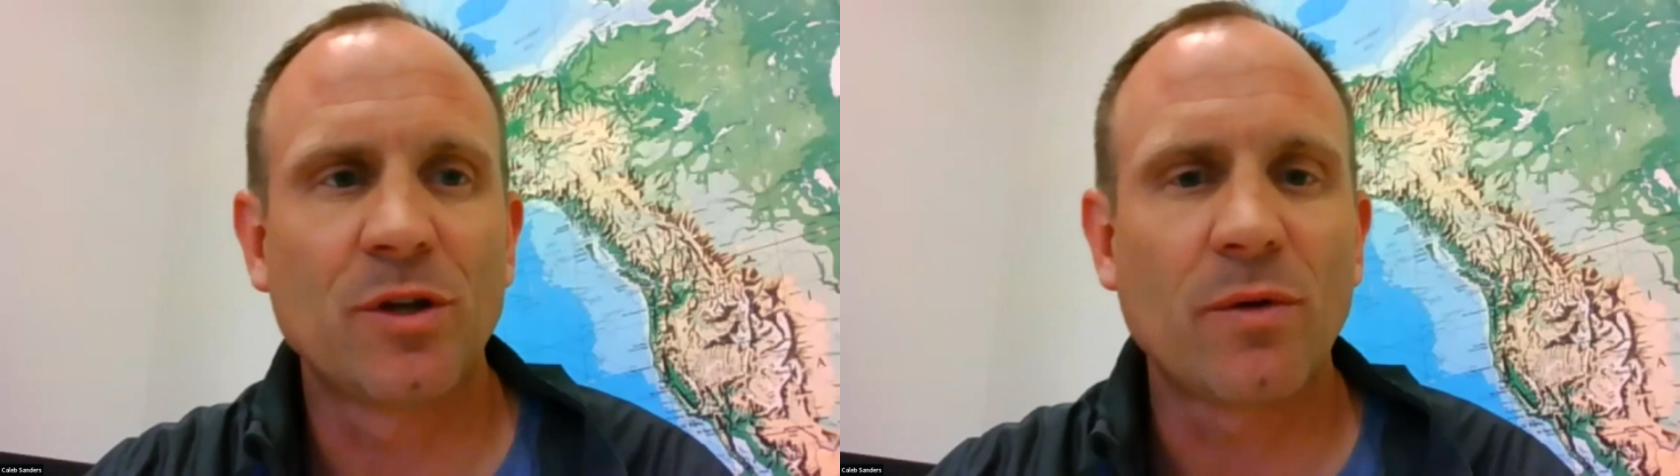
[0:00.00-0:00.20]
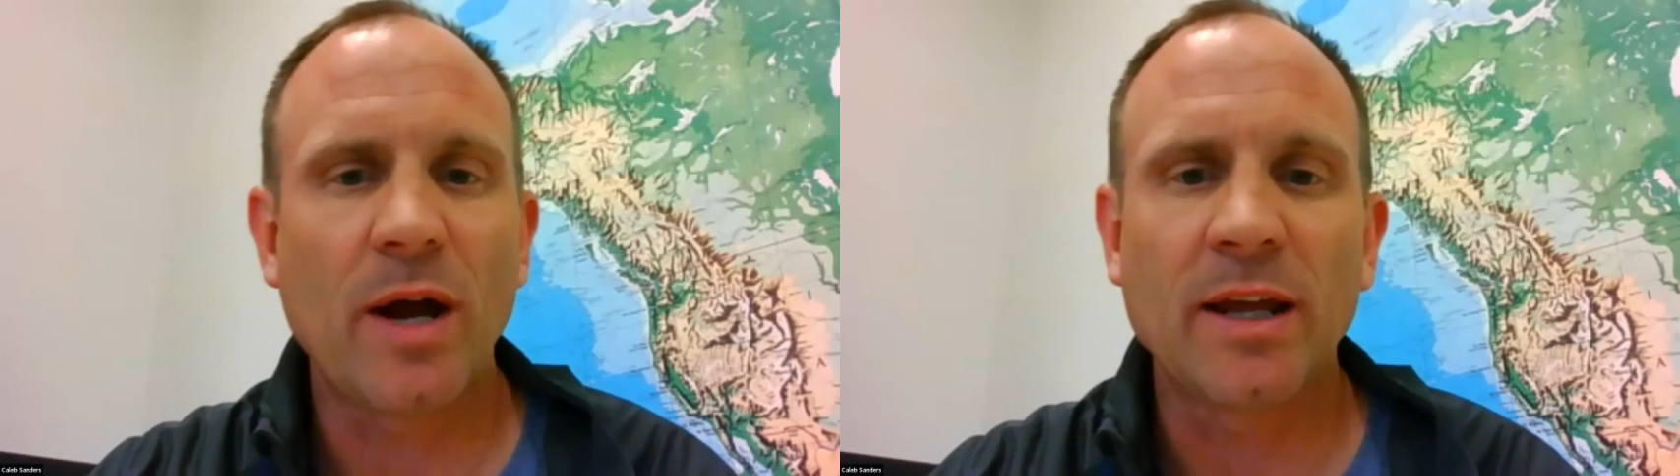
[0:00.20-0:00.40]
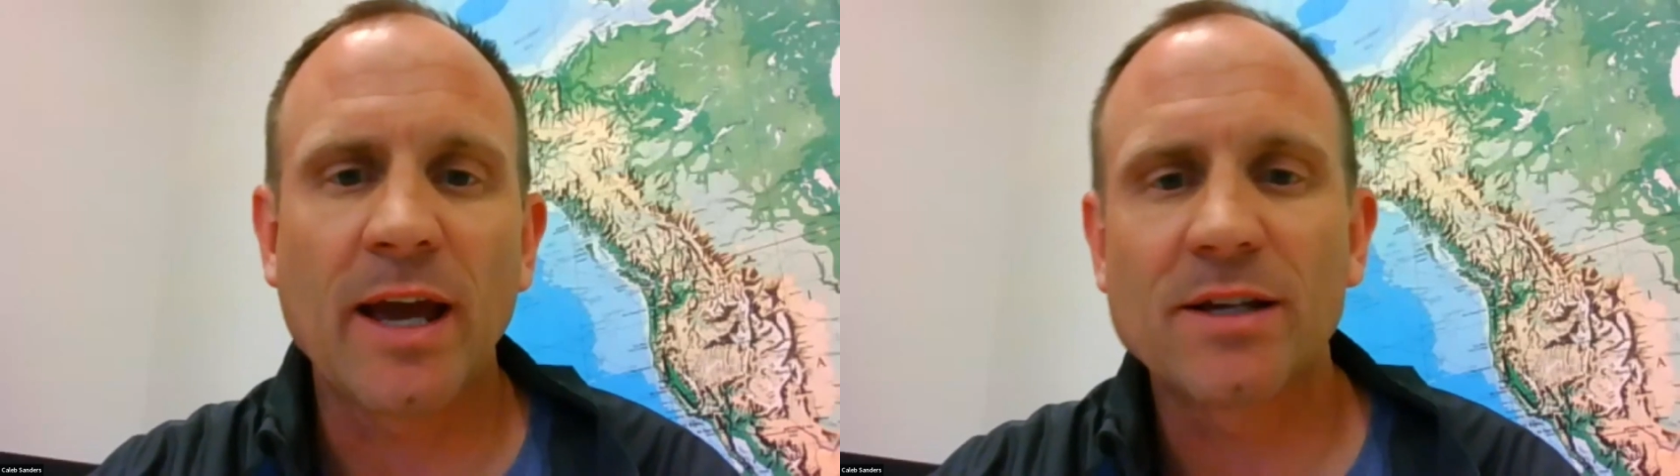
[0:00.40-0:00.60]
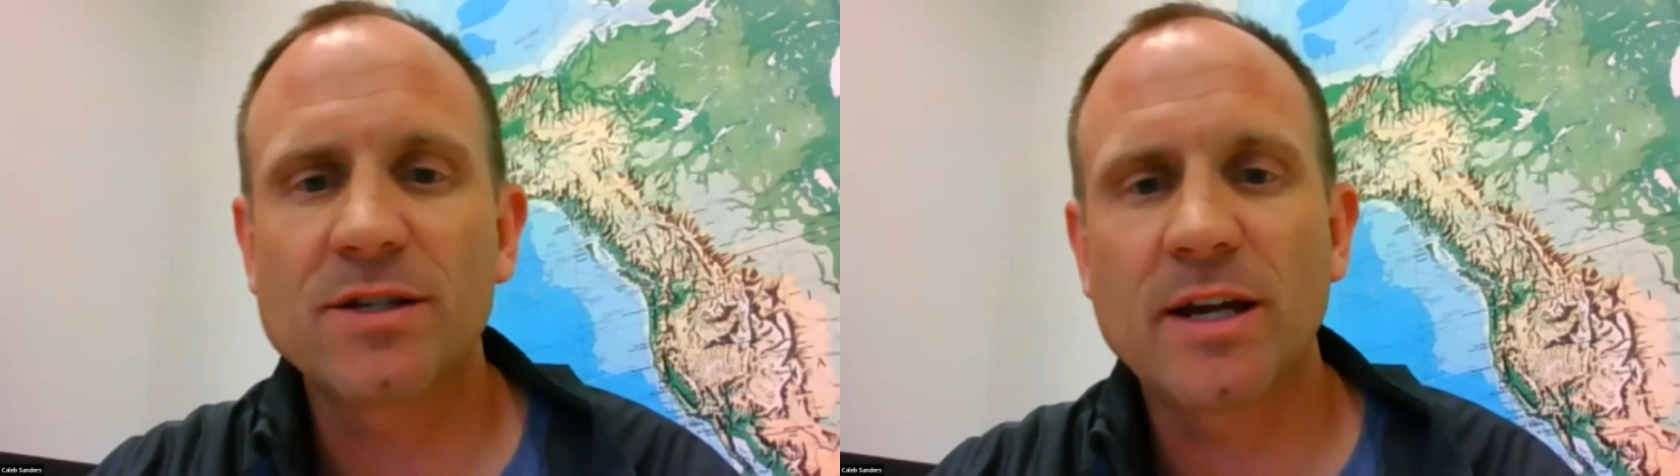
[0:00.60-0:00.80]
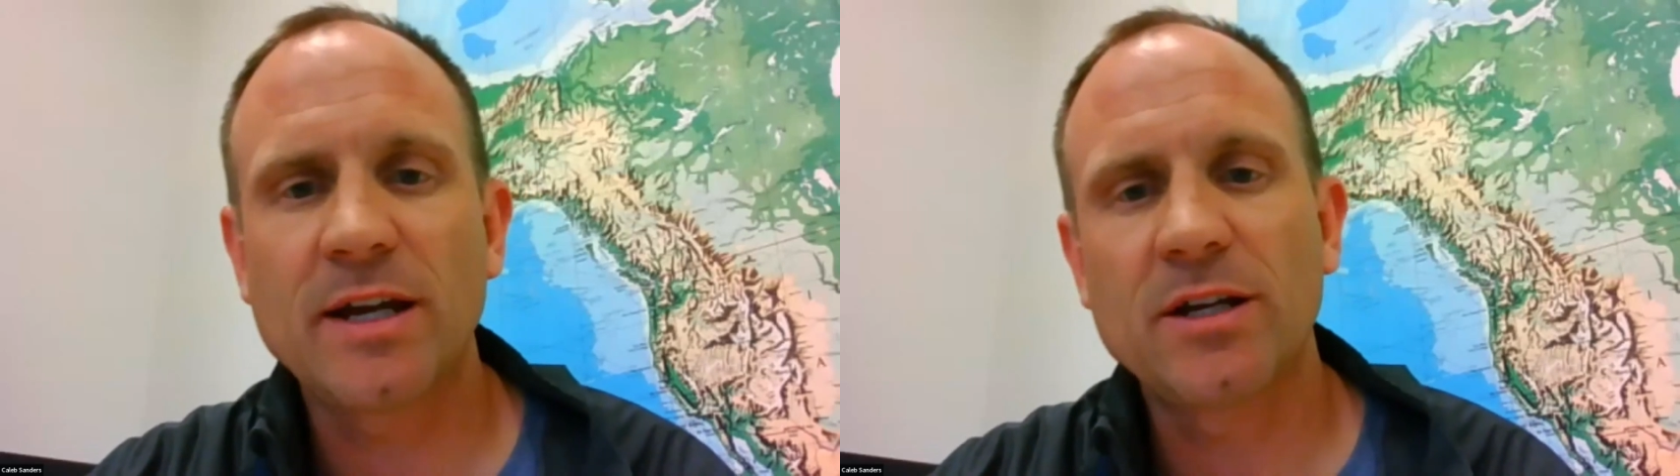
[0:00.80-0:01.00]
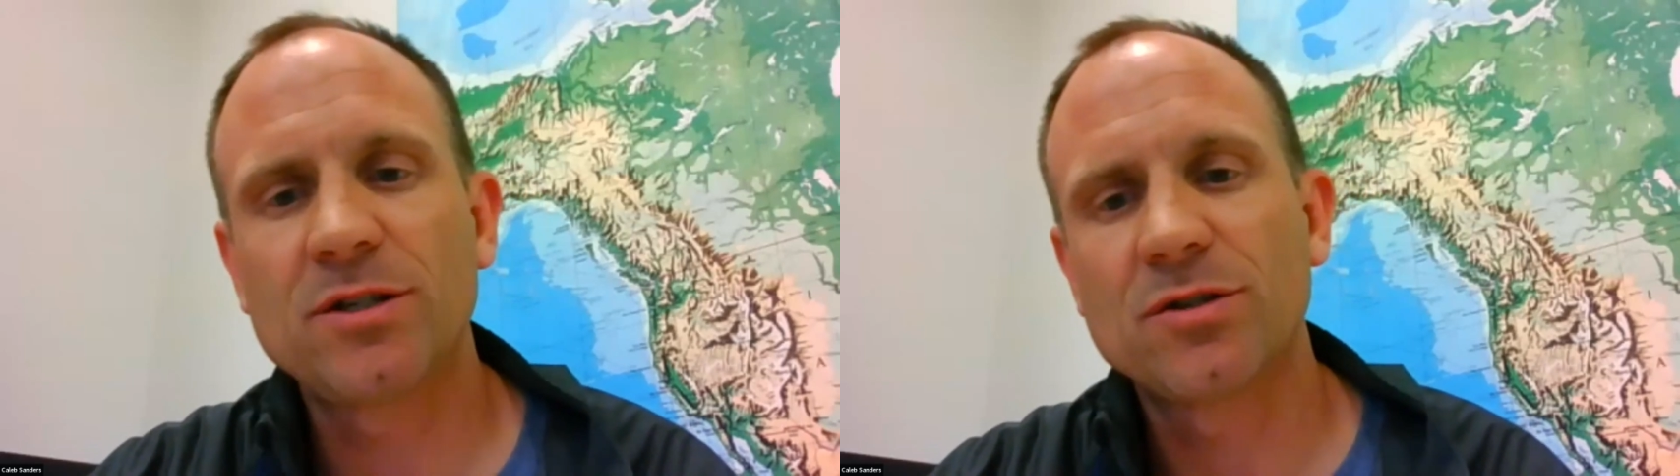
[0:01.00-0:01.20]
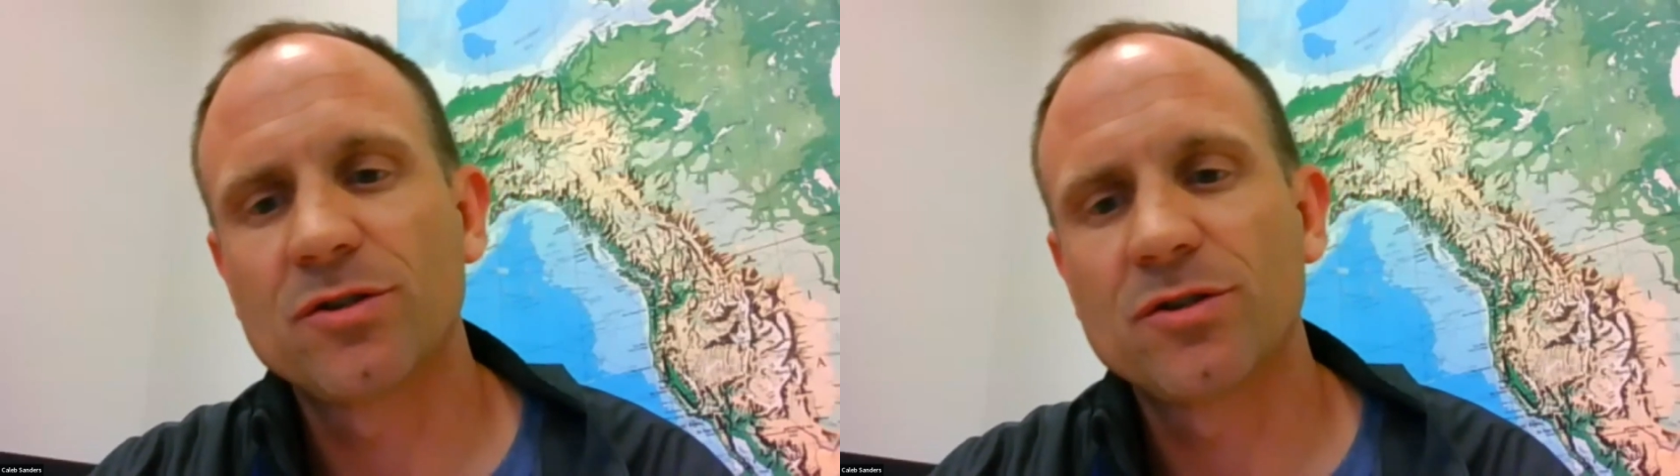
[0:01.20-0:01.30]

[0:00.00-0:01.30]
when they're writing essays,